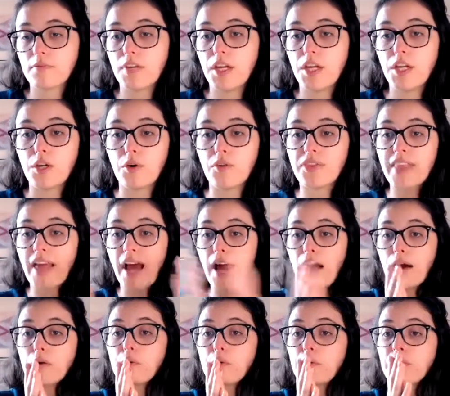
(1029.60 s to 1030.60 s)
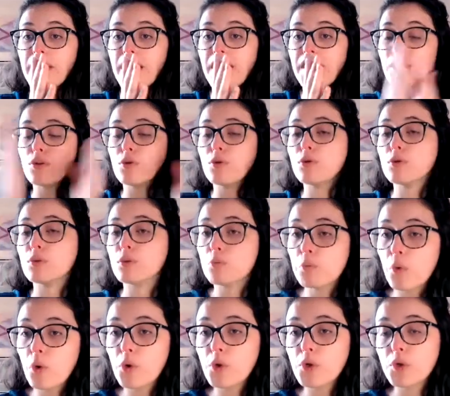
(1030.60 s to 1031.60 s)
That will get you
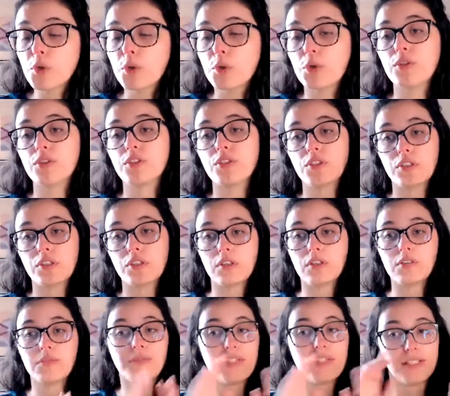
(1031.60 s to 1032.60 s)
more towards your goal.